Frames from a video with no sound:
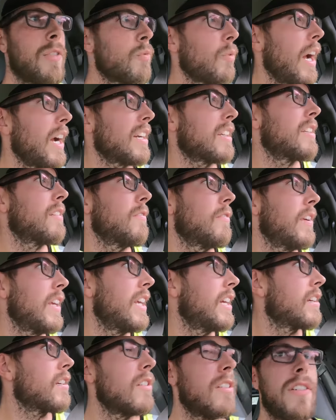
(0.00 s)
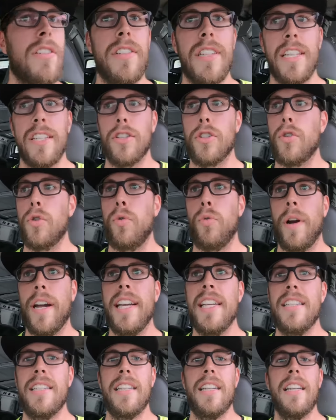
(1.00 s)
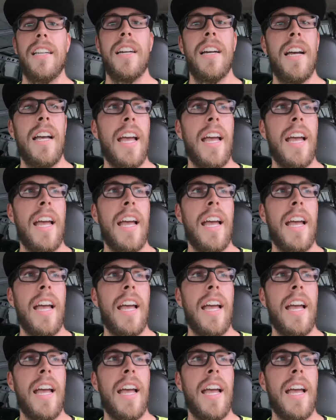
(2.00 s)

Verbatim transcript: in wrecked vehicles. It's crazy.